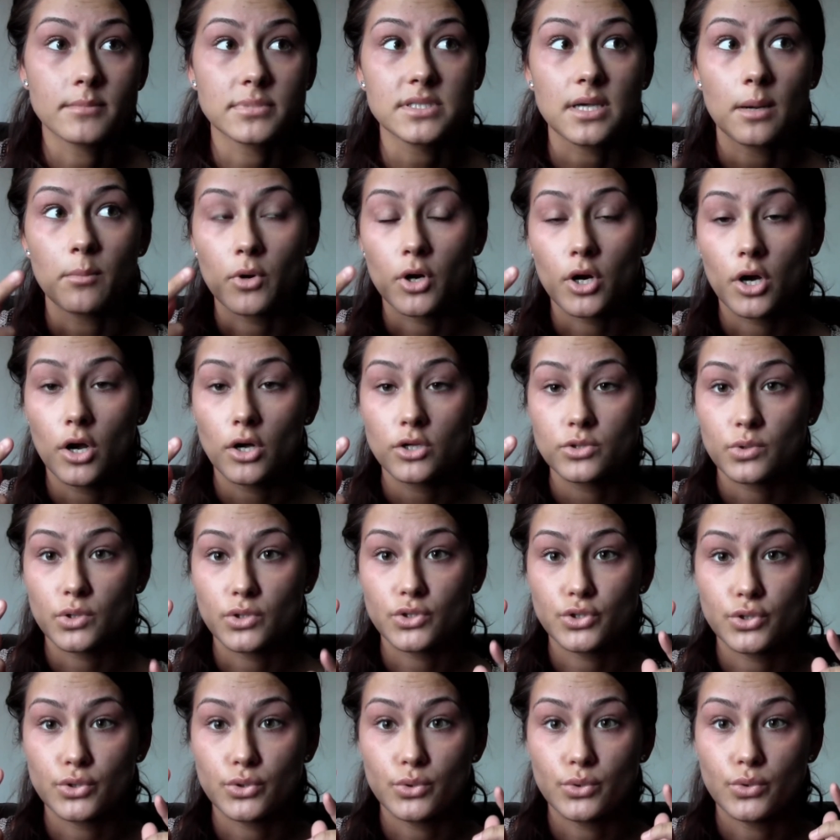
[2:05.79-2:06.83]
Some girls will
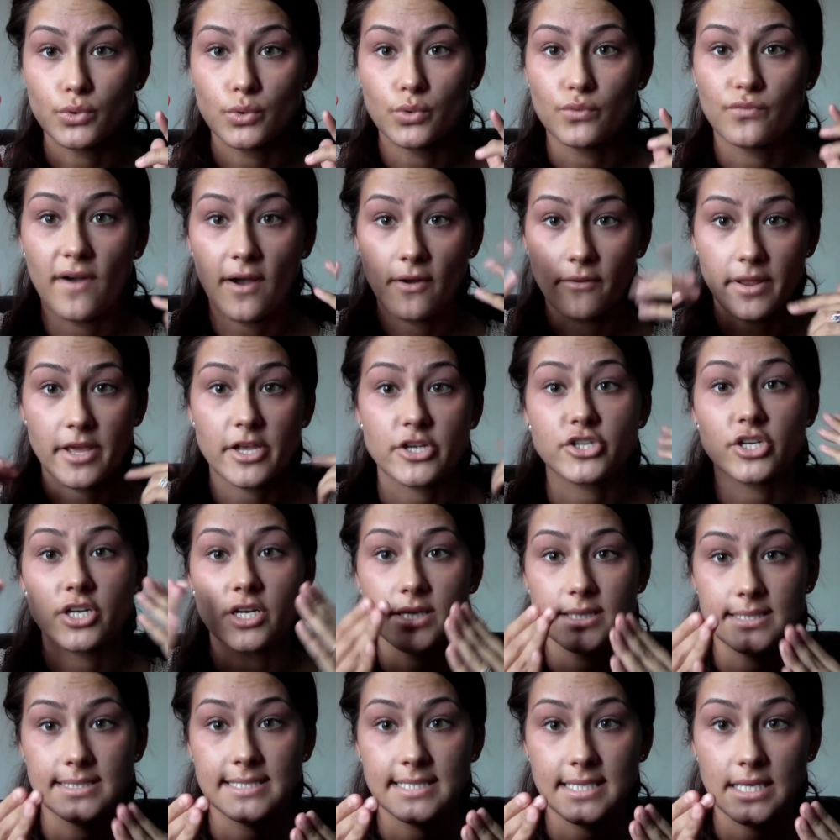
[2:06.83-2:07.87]
do foundation and
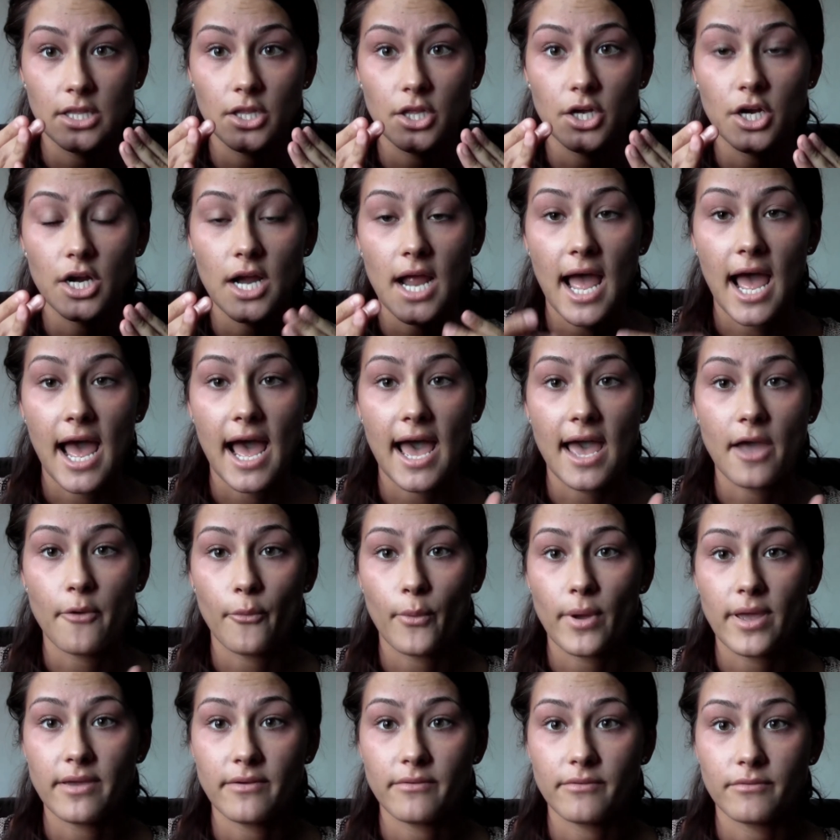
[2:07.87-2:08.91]
concealer. I
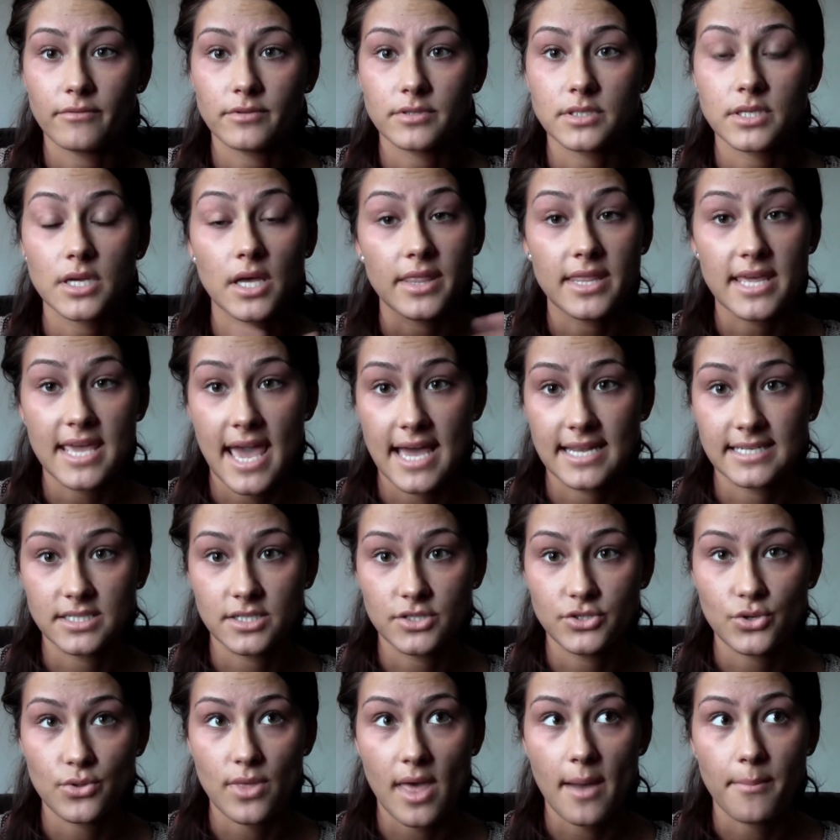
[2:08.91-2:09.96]
wait till the end to
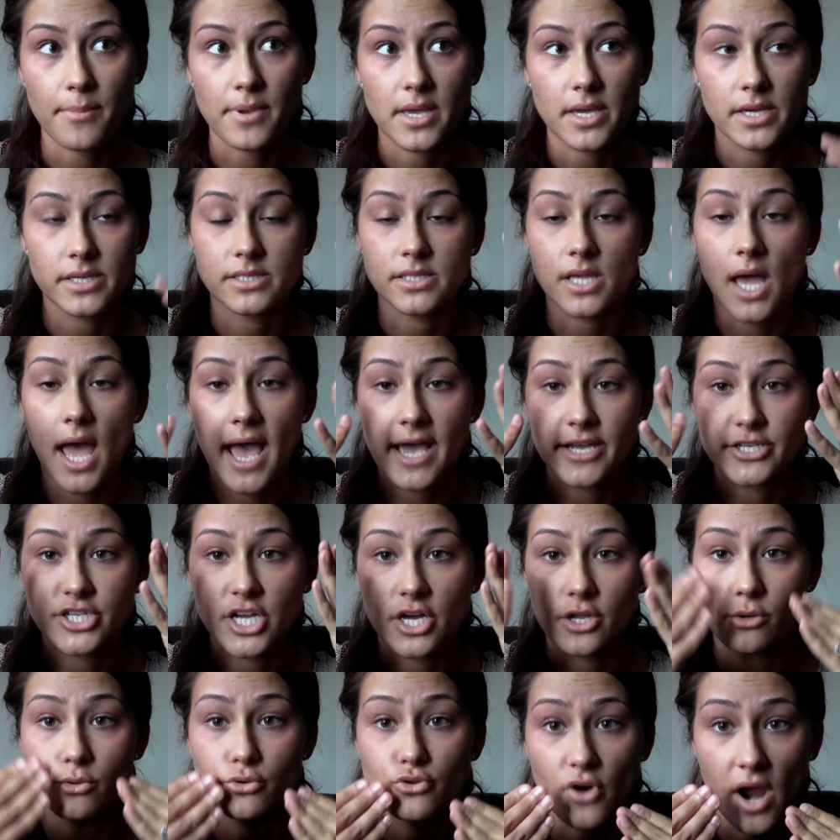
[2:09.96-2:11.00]
do that because
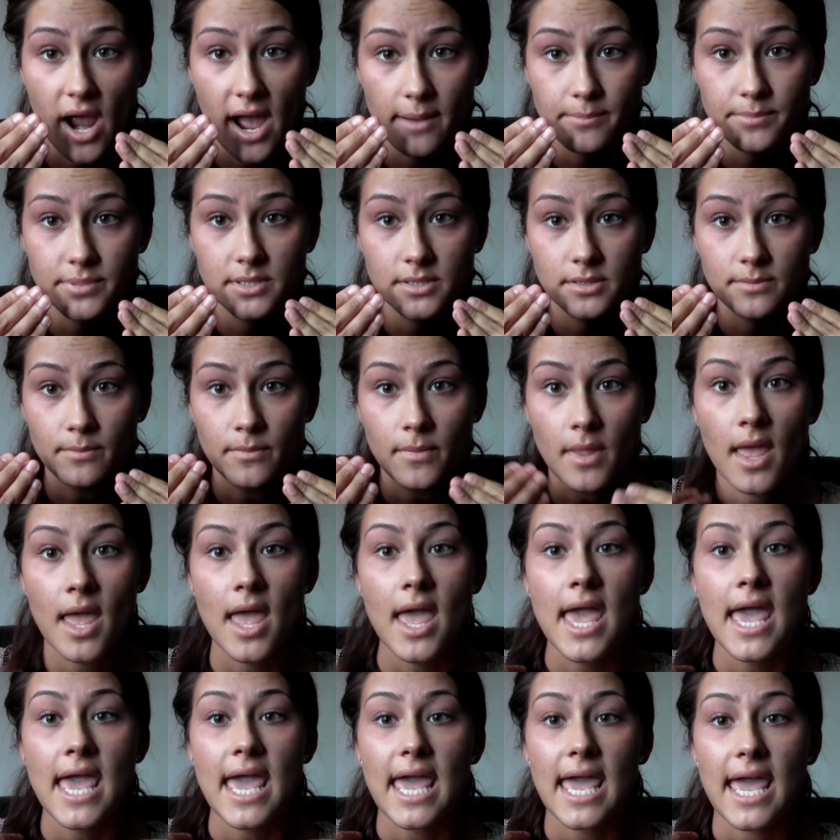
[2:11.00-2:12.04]
eyeshadow drops
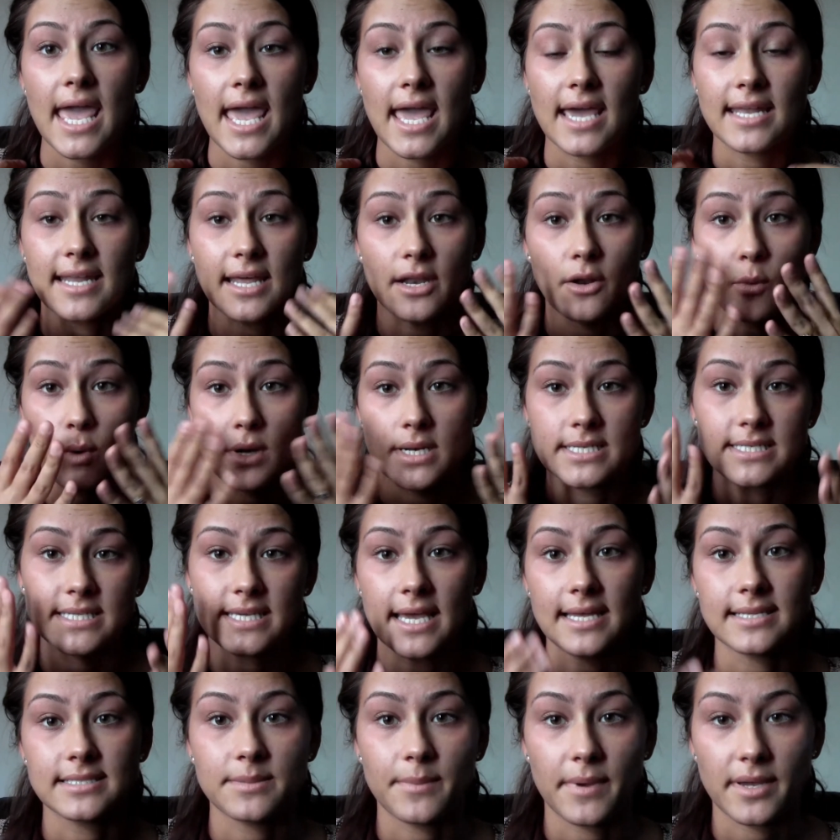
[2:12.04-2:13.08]
and I don't want it to
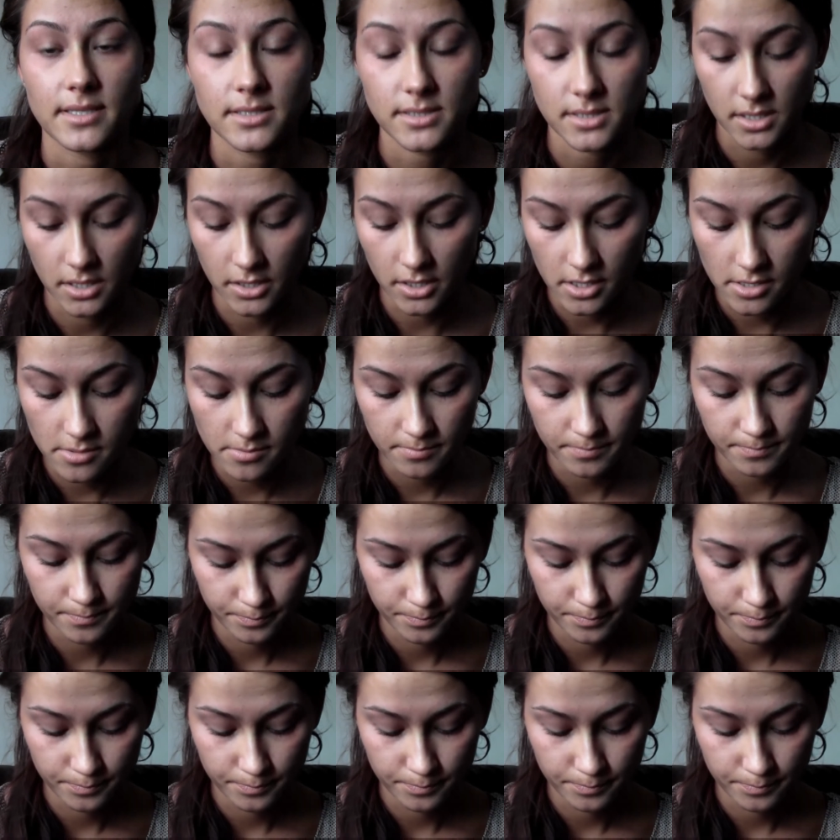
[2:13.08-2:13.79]
get into my concealer.